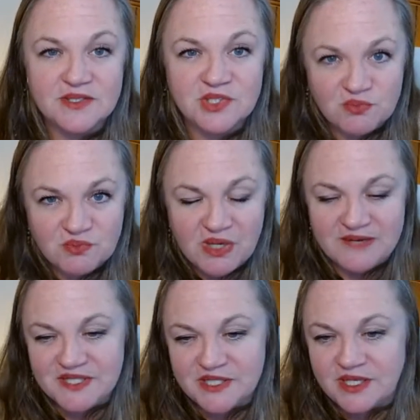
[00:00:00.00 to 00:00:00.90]
So
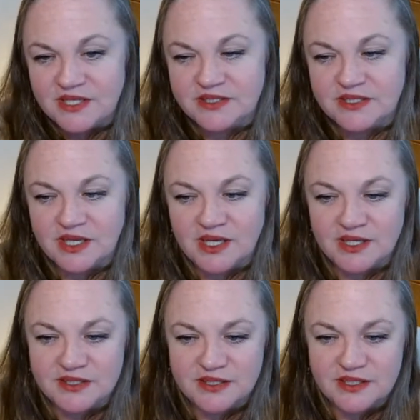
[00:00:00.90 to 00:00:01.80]
kind of
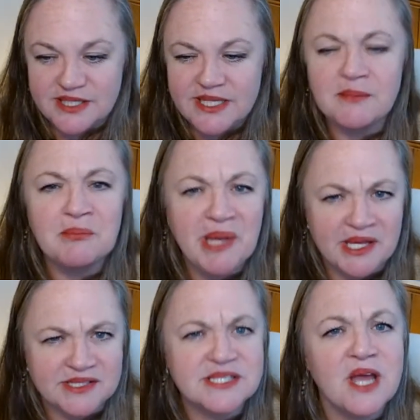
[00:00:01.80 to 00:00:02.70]
a
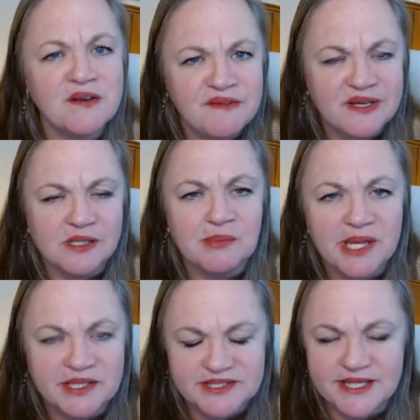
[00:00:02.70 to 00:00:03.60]
imbalance, an unfair
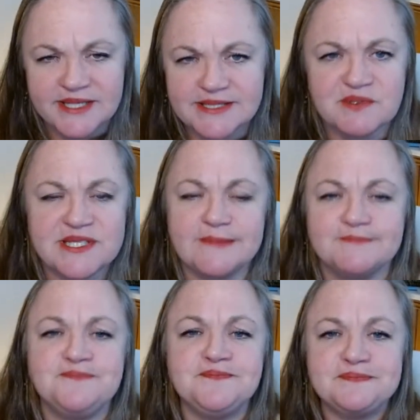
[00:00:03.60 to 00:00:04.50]
imbalance, I guess I would say.
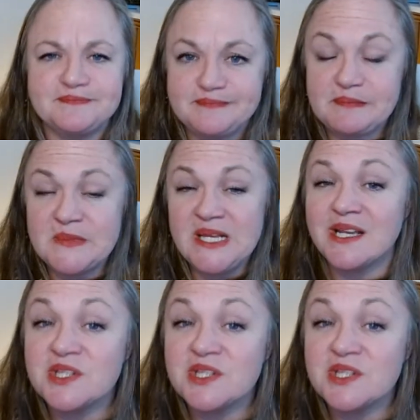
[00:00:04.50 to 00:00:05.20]
It